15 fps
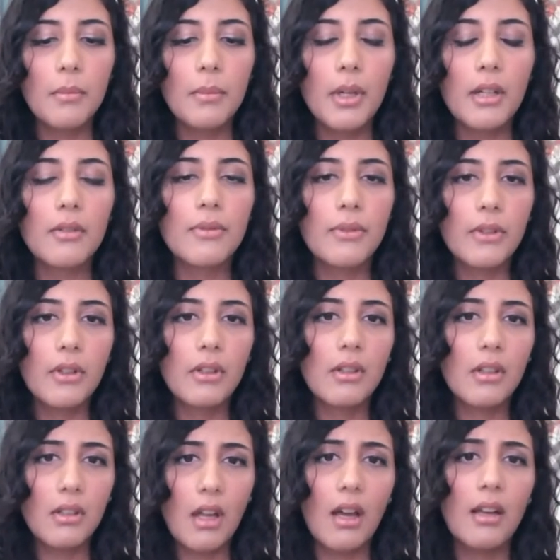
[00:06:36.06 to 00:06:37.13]
But
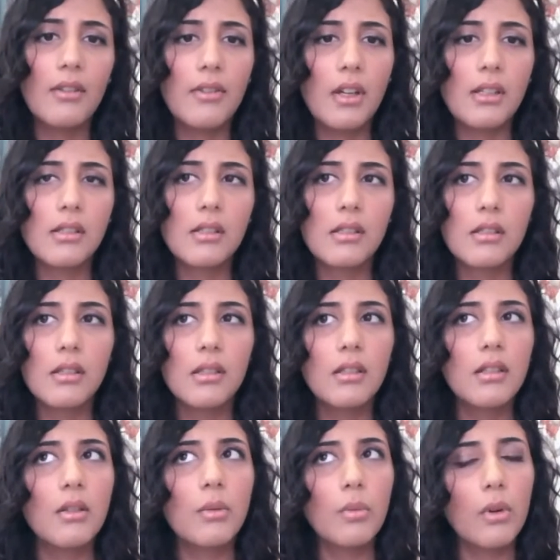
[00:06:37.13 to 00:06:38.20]
for a lot of us,
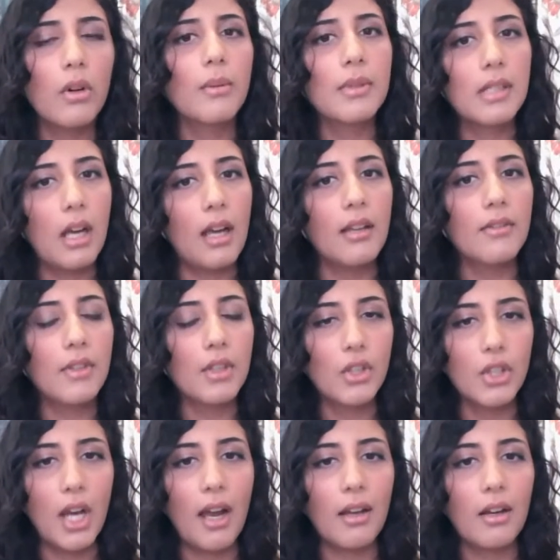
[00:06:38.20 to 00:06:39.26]
the war was kind of a
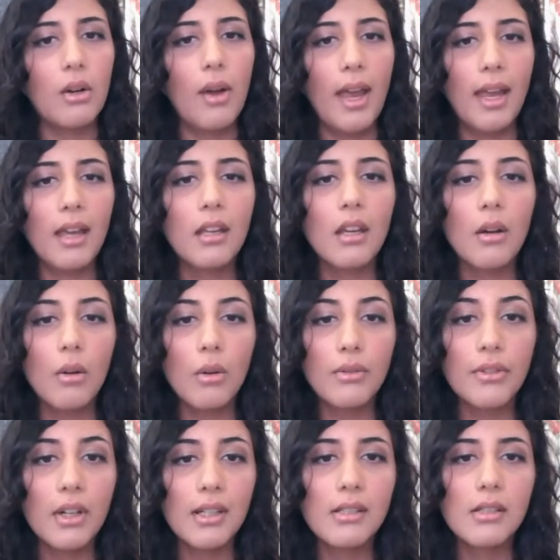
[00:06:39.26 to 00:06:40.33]
shadow hanging
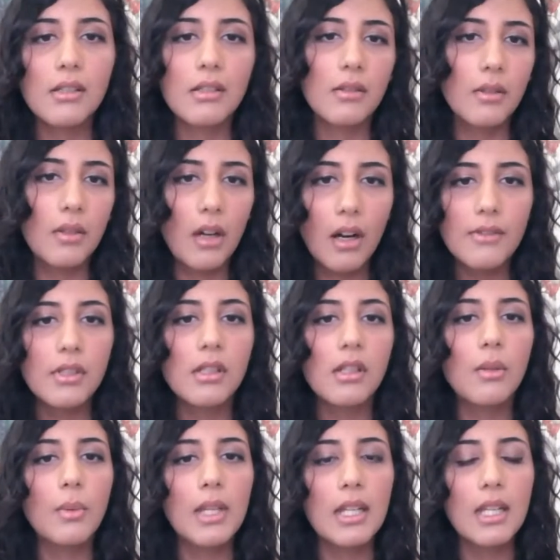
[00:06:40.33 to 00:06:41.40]
over us.
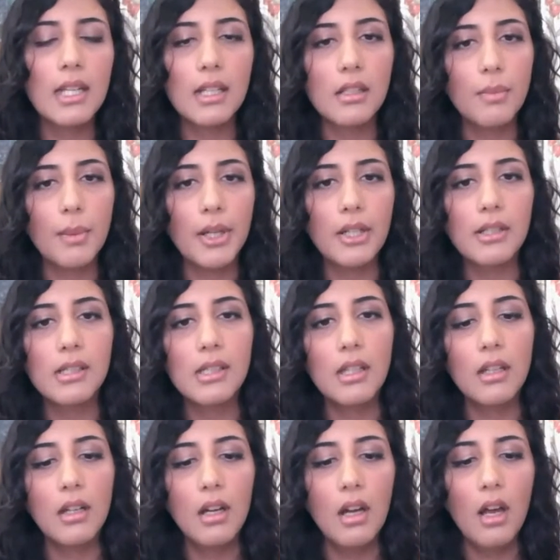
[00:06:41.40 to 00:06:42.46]
Obviously, we didn't experience
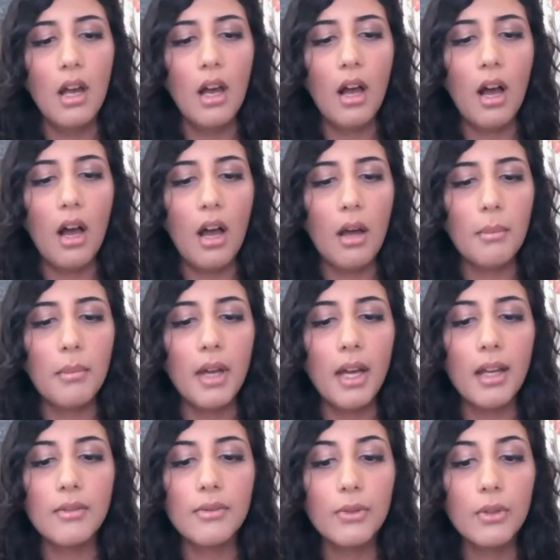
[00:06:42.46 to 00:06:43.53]
it.
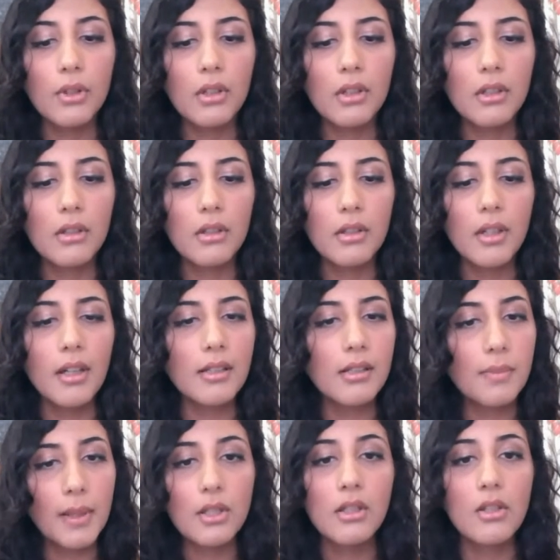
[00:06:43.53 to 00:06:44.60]
And for,
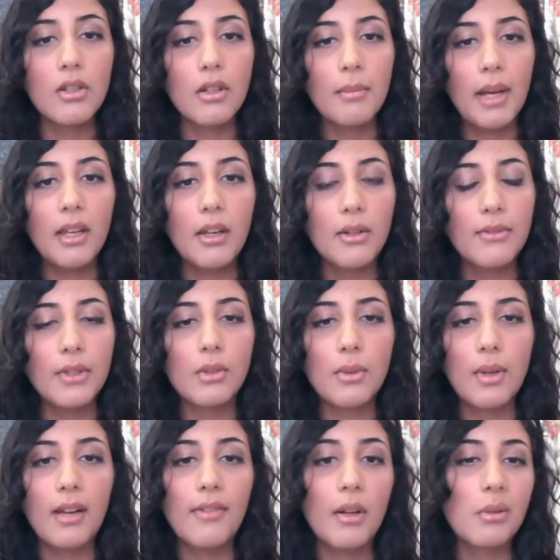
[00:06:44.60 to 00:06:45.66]
especially during my interviews,
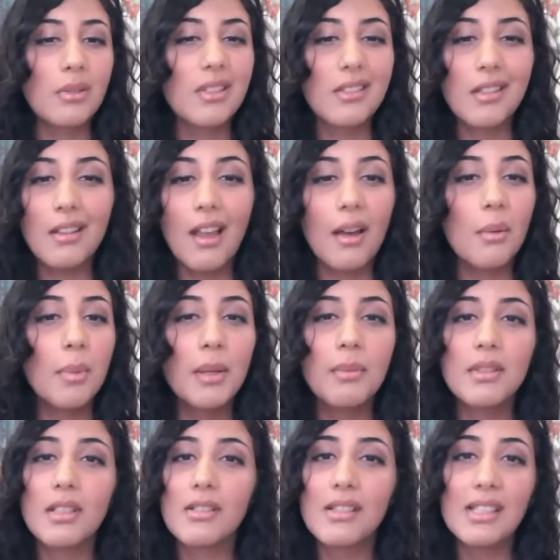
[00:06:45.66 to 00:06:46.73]
what I found was just a lot of
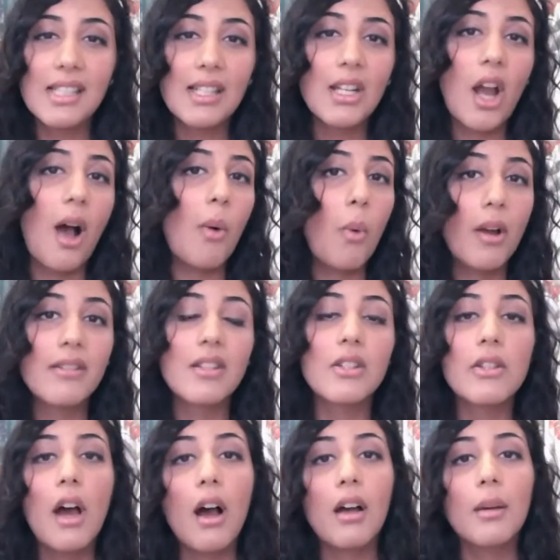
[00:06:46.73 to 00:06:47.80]
people just did not want
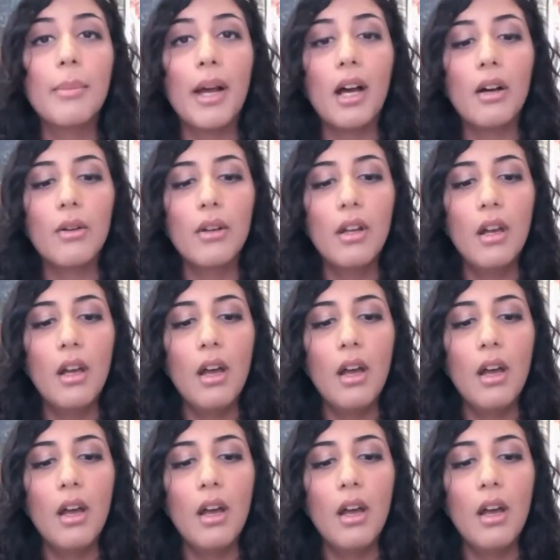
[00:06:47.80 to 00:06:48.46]
to talk about